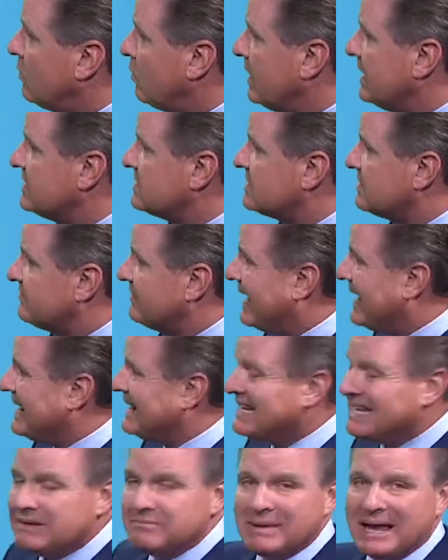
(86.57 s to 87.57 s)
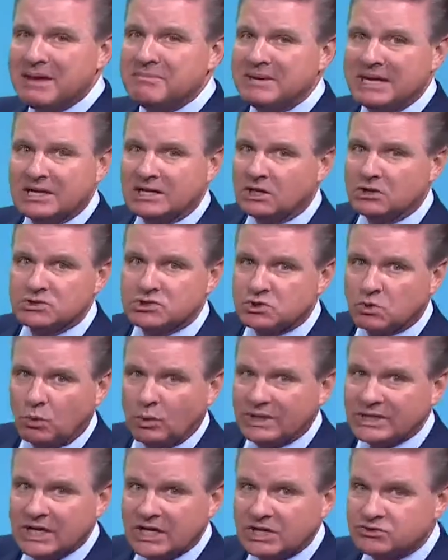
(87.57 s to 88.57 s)
winds of eighty, maybe close to
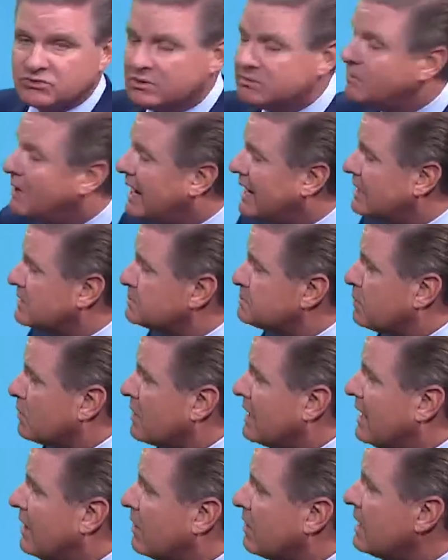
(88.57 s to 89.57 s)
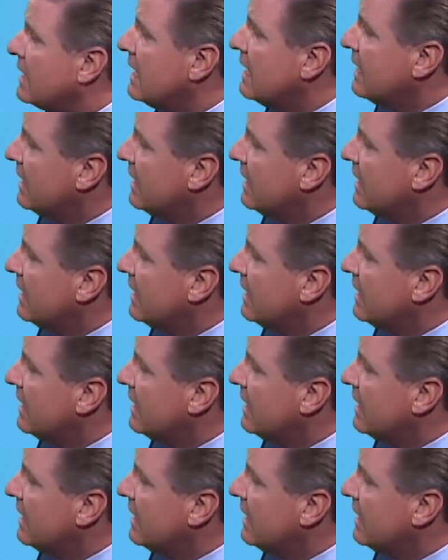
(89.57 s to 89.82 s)
one hundred miles per hour.